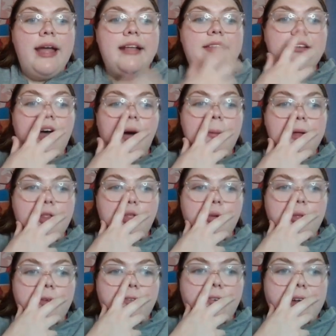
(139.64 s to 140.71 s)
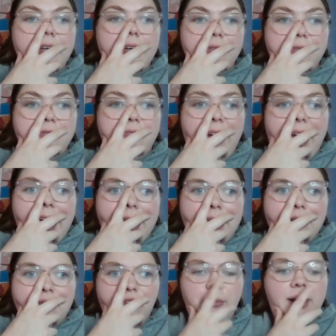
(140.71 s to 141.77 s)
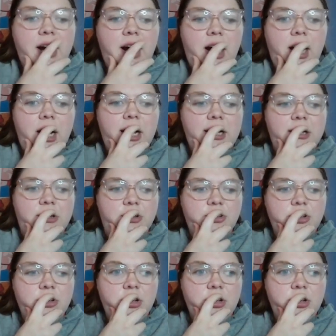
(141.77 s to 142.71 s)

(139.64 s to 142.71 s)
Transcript: It's coming through the freaking vent. Oh my gosh.